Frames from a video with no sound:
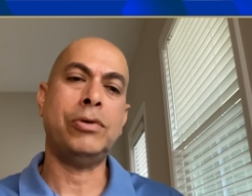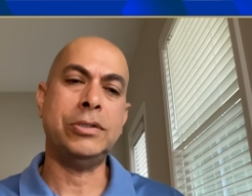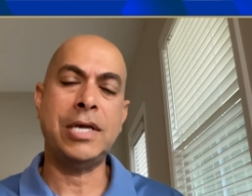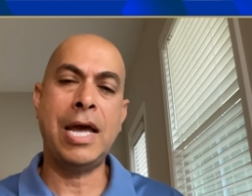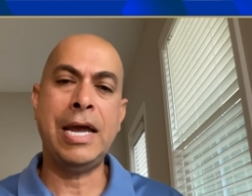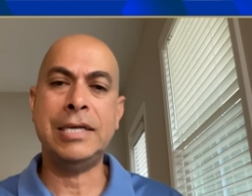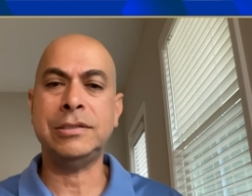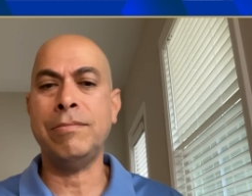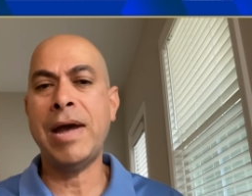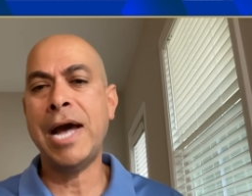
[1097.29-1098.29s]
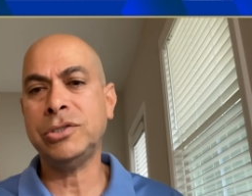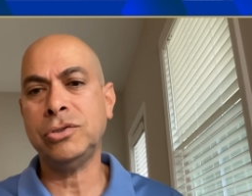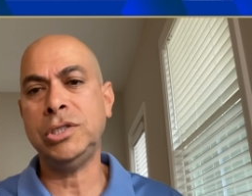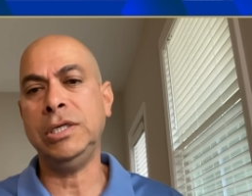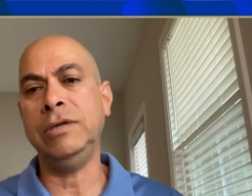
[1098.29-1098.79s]
per se as a
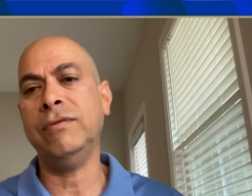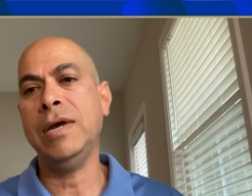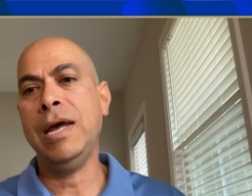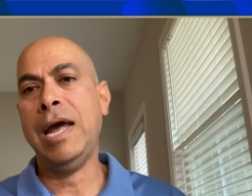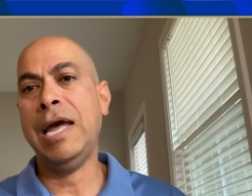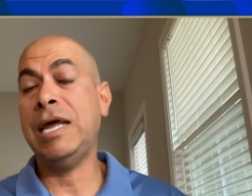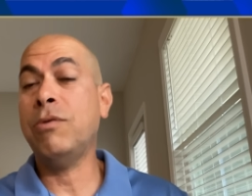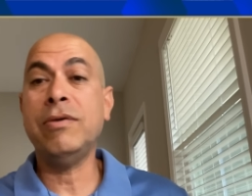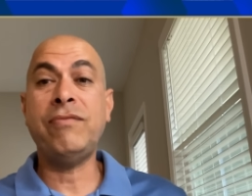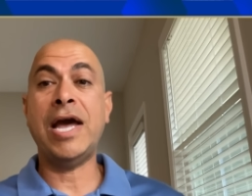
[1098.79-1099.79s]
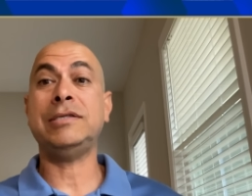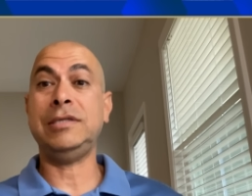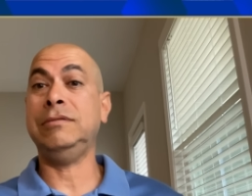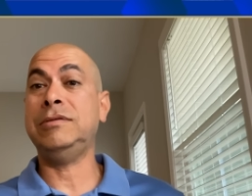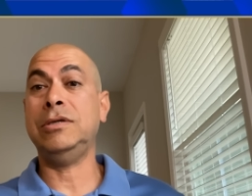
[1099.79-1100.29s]
master chief. And they were
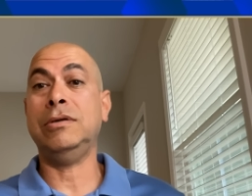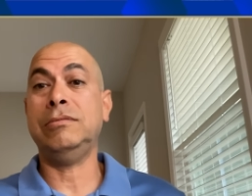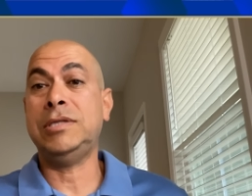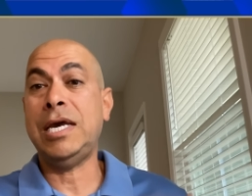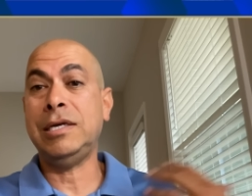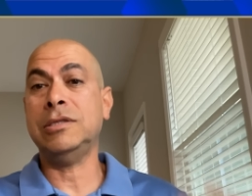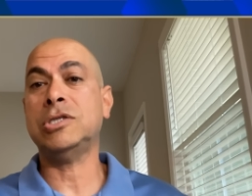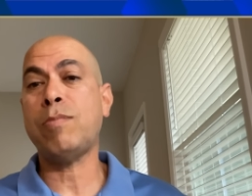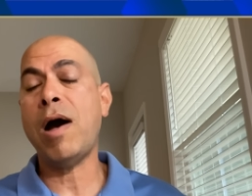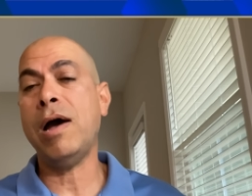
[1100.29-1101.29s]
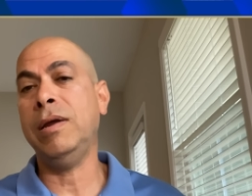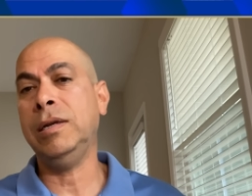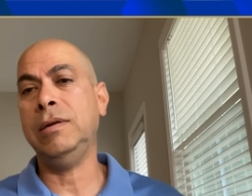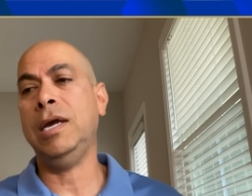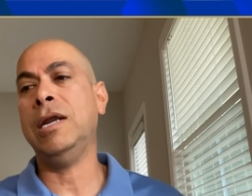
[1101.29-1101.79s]
advancing to taking the spot.
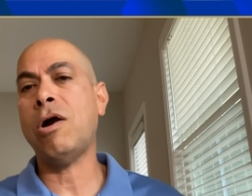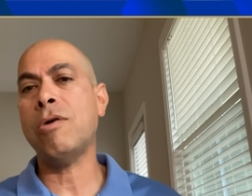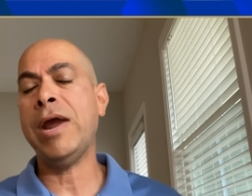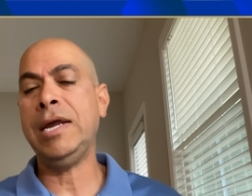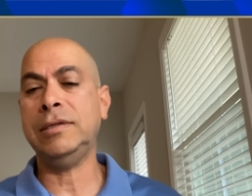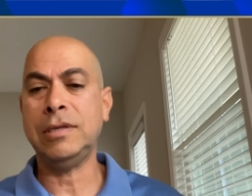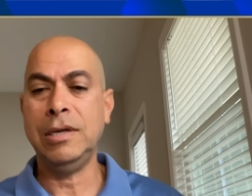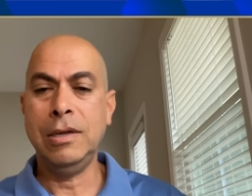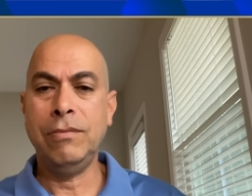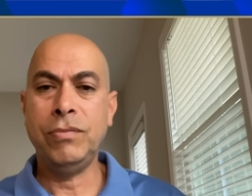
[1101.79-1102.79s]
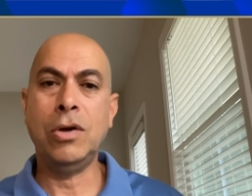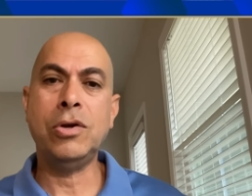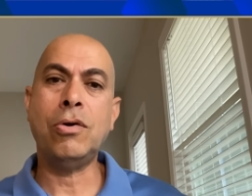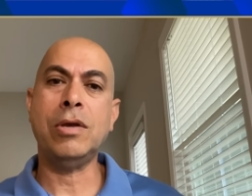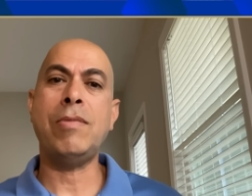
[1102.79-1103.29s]
And in our rate, you
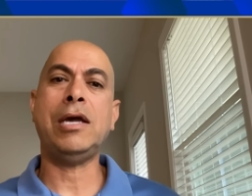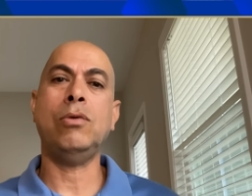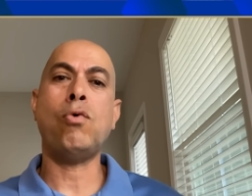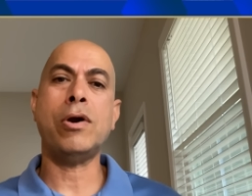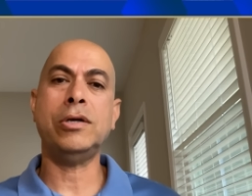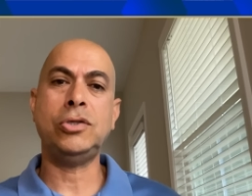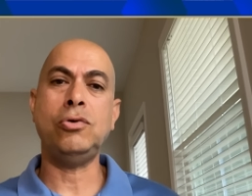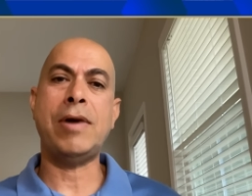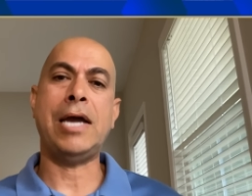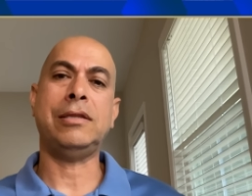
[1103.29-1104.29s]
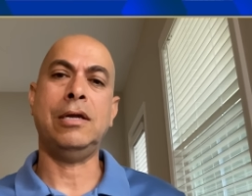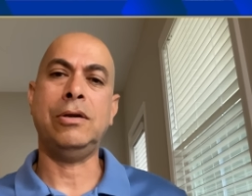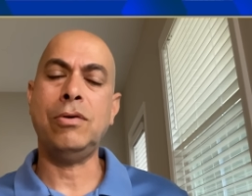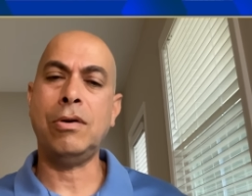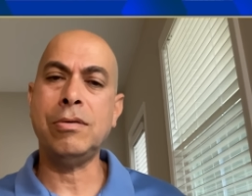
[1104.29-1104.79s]
know, you're only making 1 or 2 back
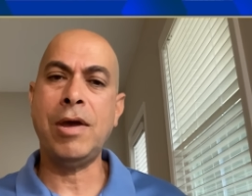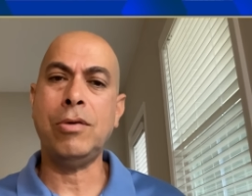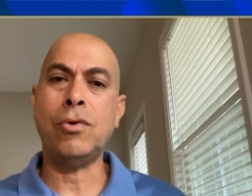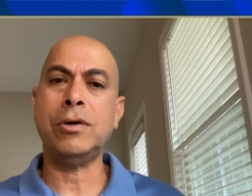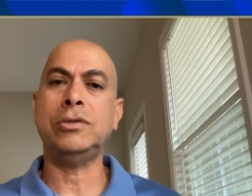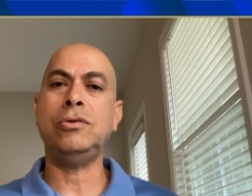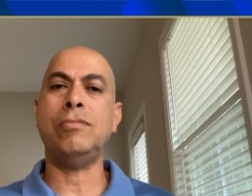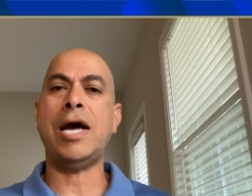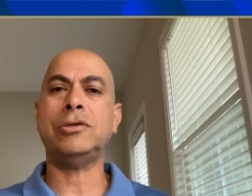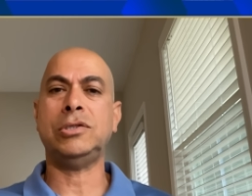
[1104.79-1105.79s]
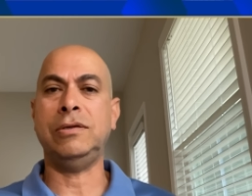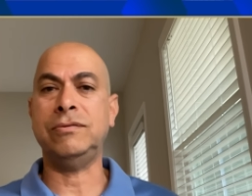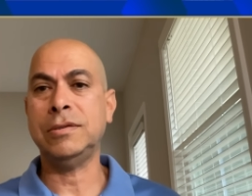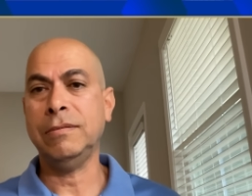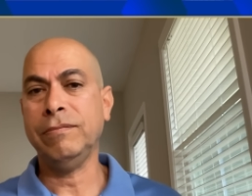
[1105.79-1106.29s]
then. You would only make 1 or 2 master
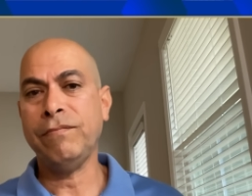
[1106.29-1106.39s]
chiefs